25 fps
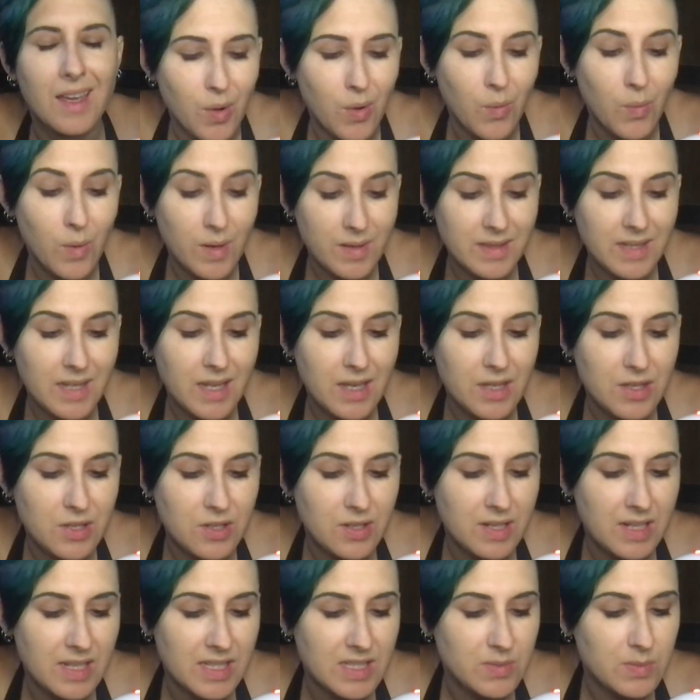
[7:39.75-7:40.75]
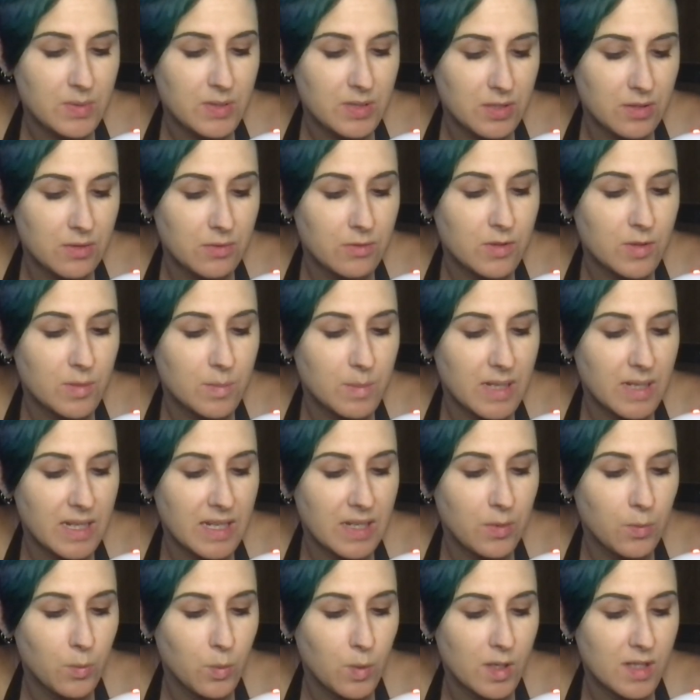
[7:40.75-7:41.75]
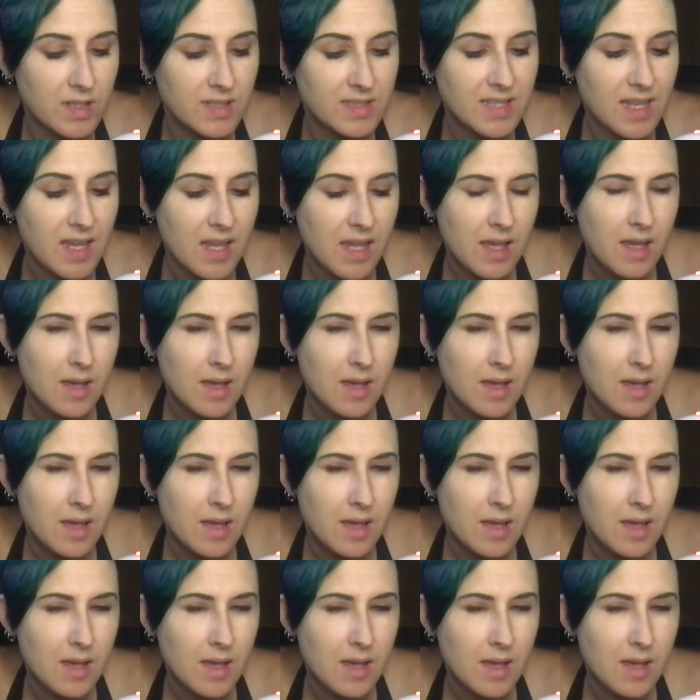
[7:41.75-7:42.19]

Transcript: what the other kids would do to me was